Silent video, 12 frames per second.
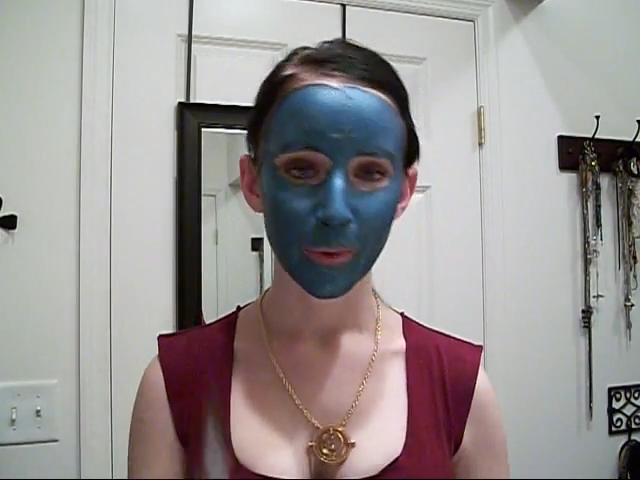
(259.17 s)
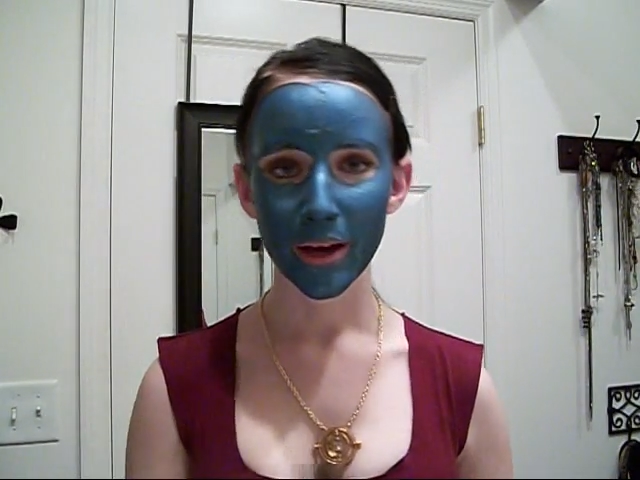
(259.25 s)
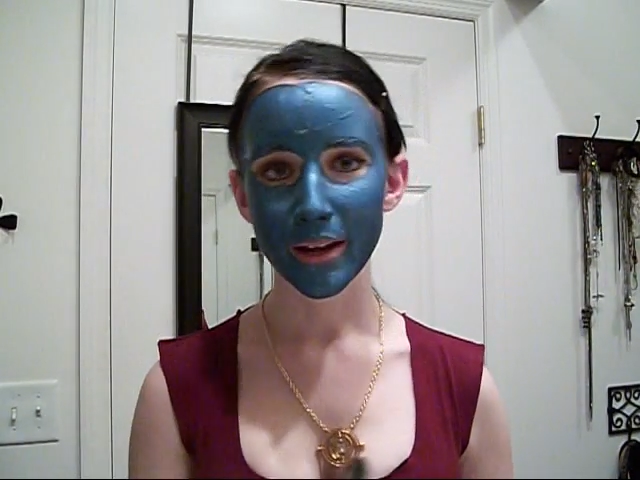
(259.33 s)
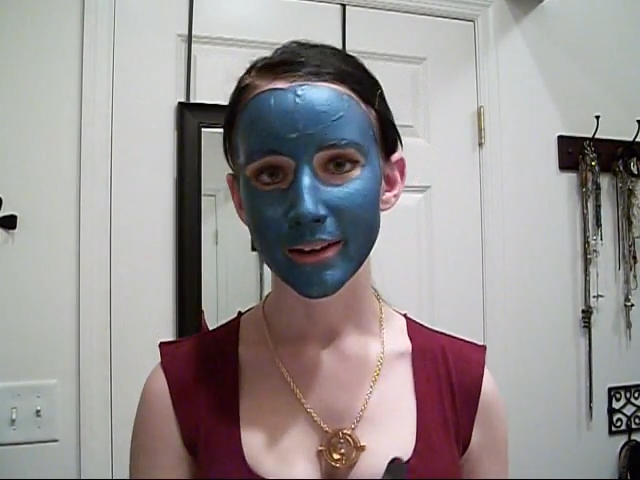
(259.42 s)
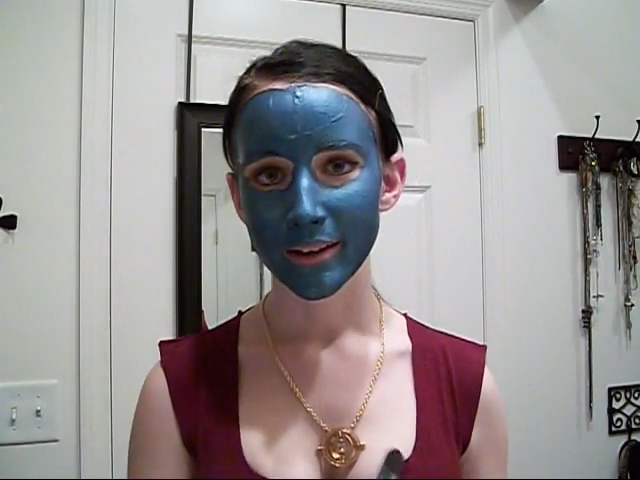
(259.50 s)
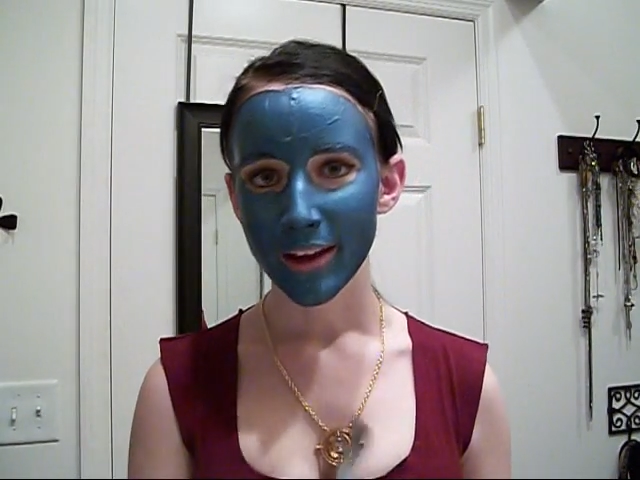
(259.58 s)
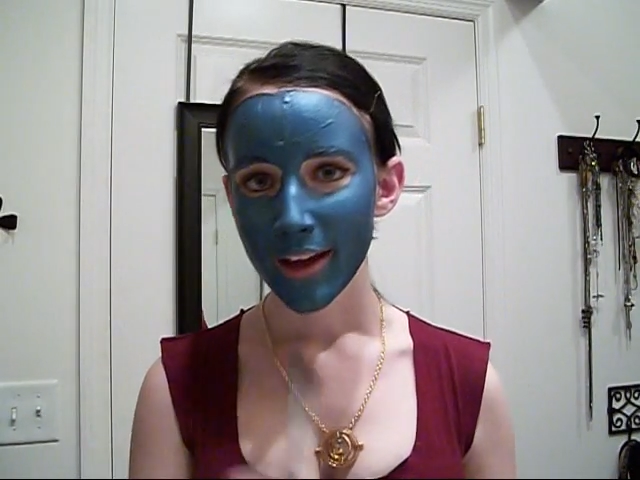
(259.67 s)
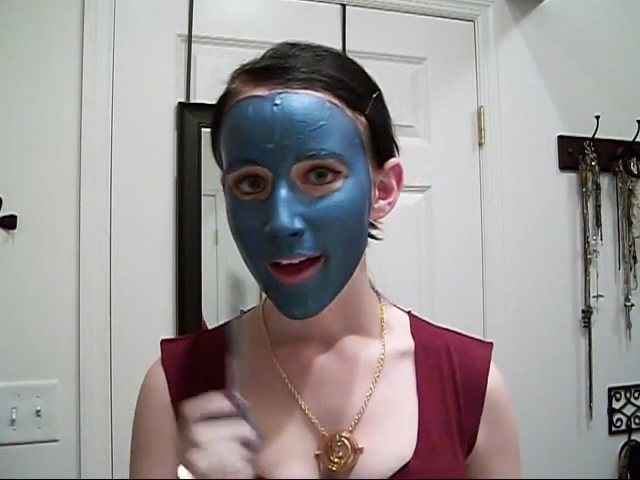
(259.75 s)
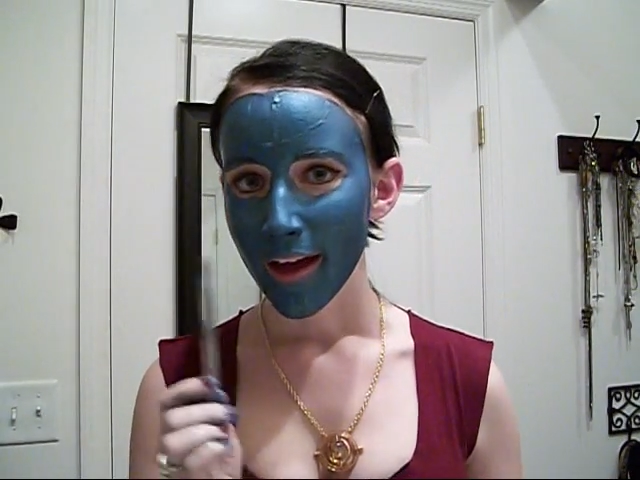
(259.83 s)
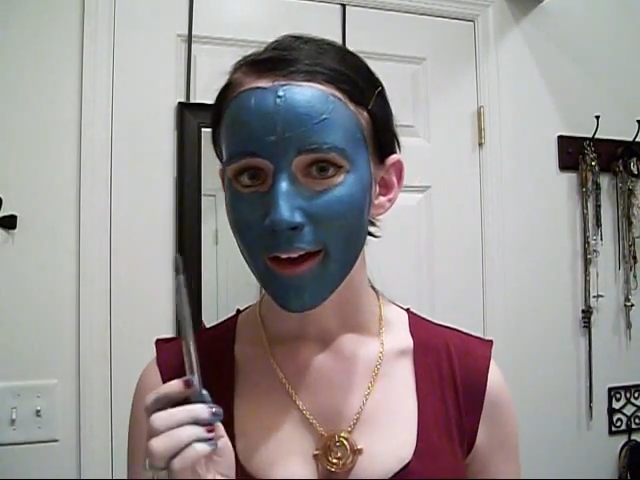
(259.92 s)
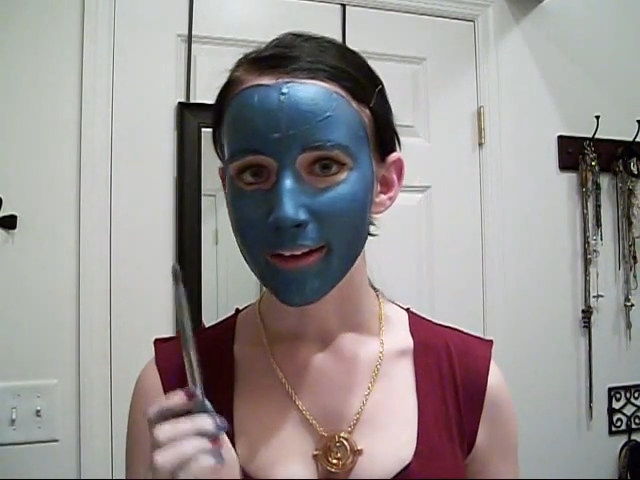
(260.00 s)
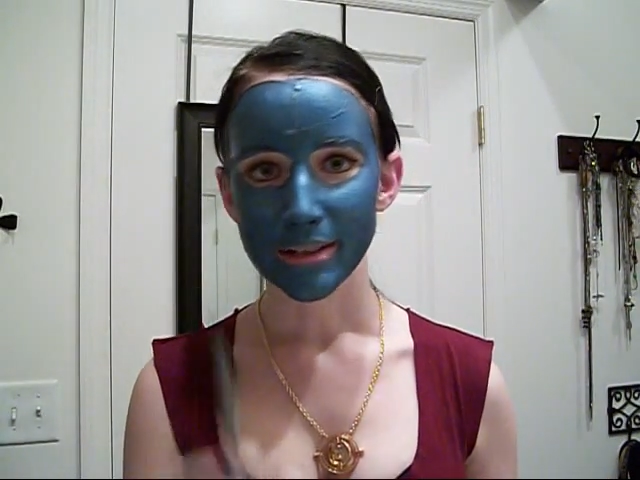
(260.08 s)
But
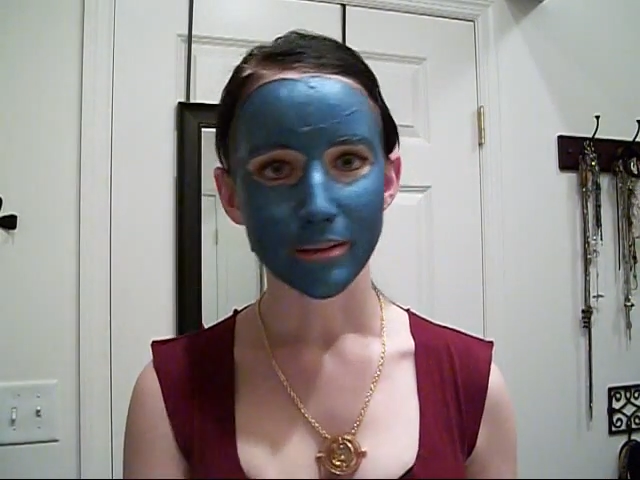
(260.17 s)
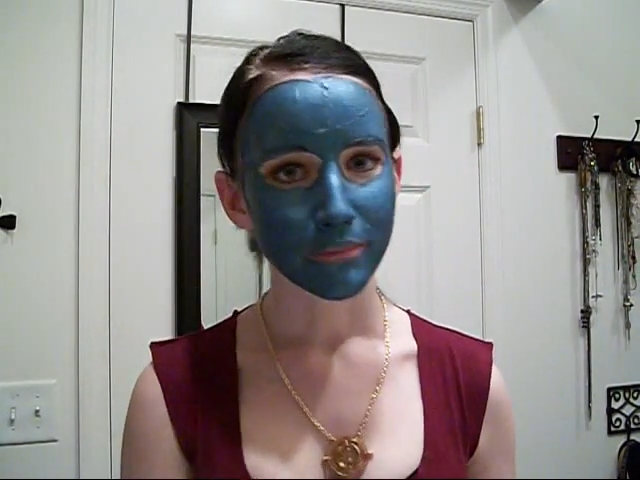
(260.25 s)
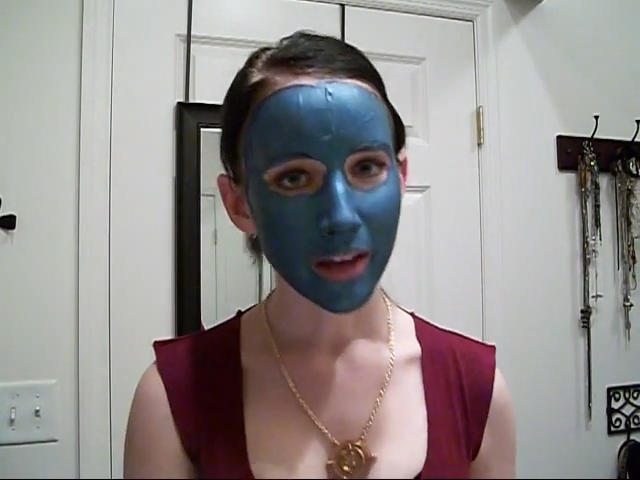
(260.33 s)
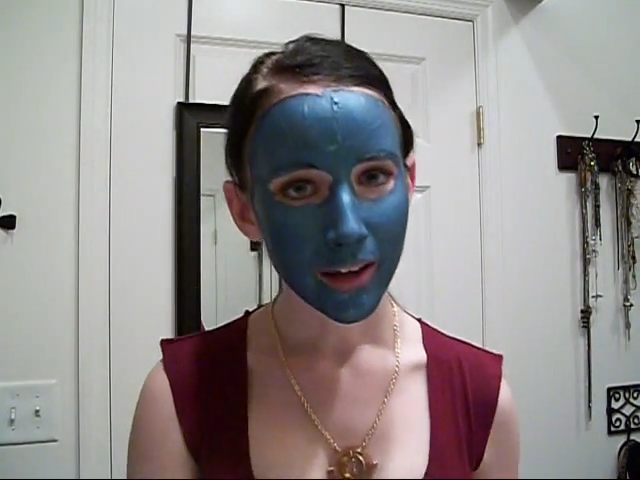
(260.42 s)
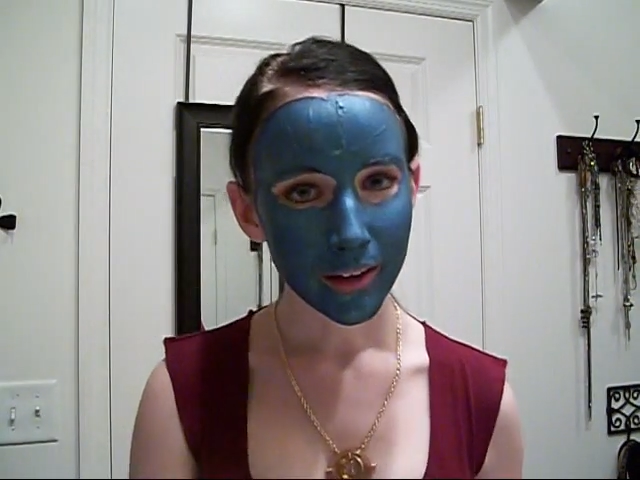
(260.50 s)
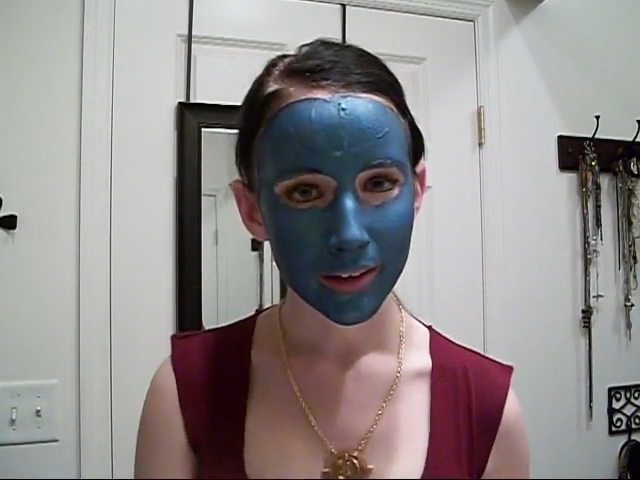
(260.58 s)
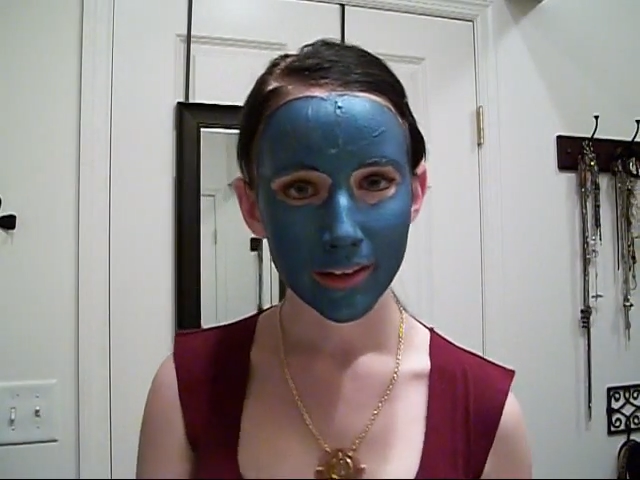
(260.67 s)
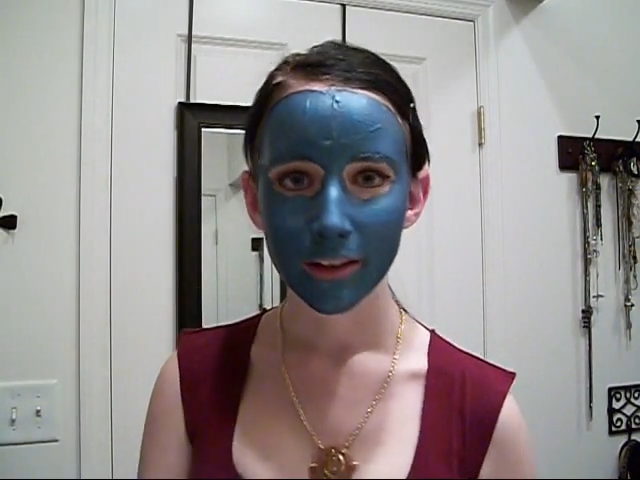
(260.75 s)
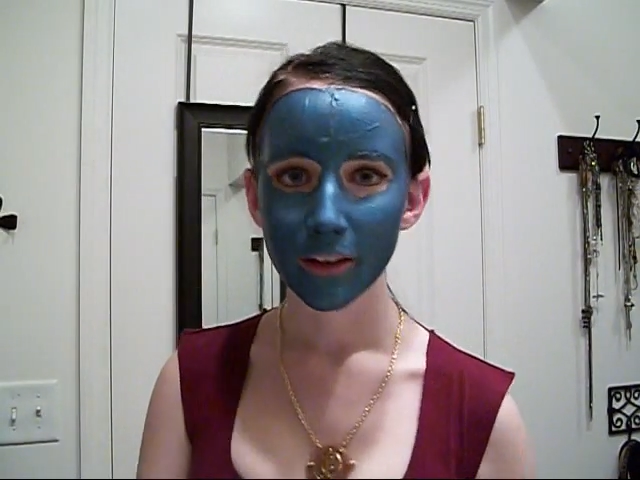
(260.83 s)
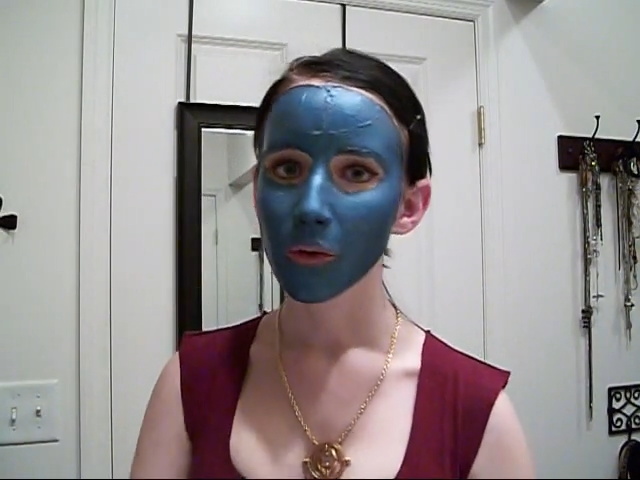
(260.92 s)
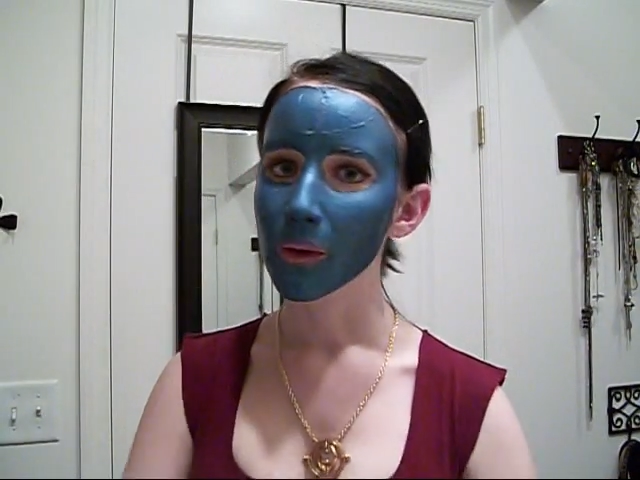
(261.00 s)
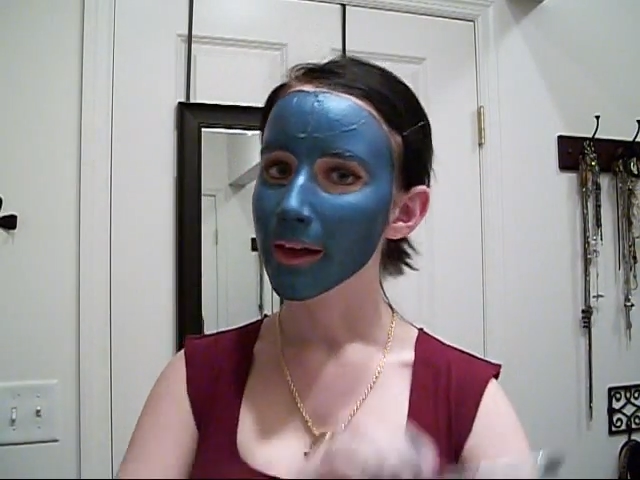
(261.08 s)
as I'm not going
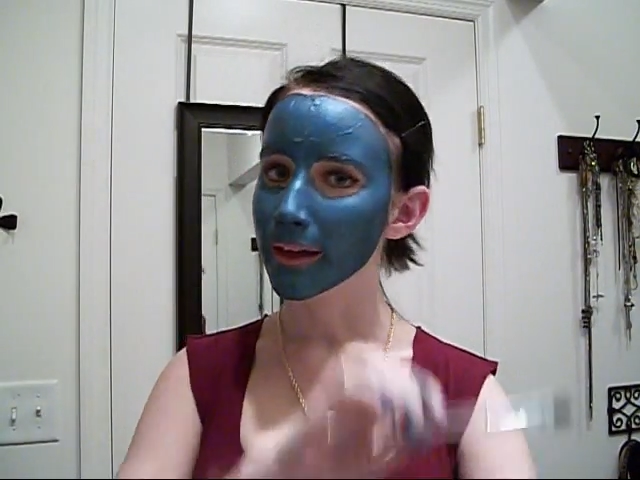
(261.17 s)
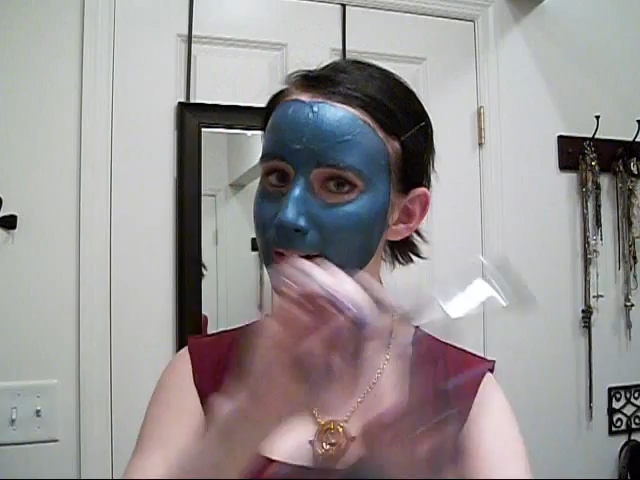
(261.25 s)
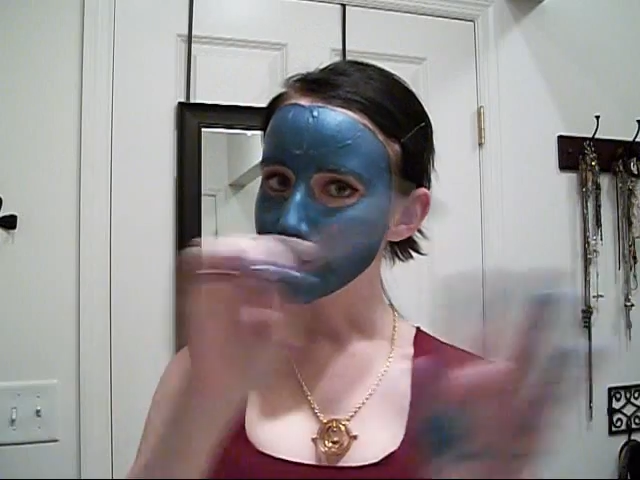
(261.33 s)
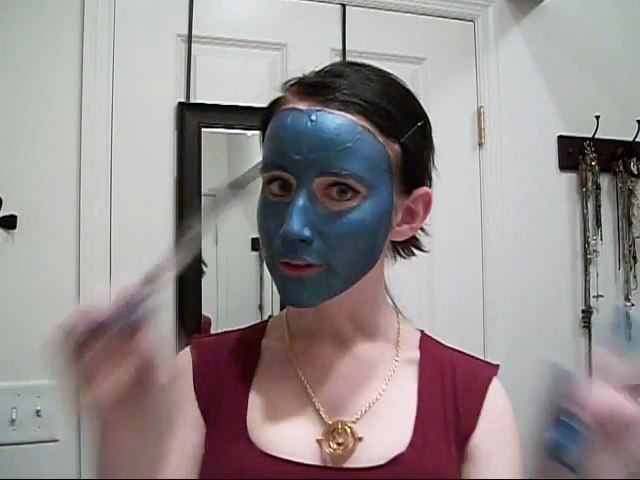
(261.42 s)
to go ahead